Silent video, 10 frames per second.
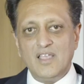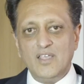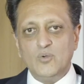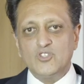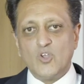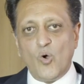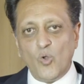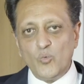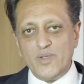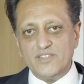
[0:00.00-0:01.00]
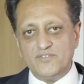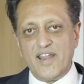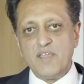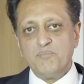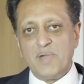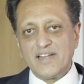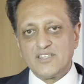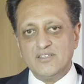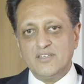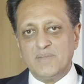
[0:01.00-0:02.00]
He was always very
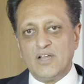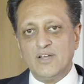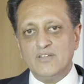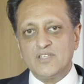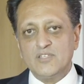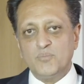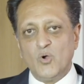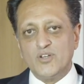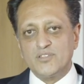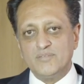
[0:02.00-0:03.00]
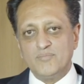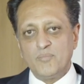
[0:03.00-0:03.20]
passionate about liver support,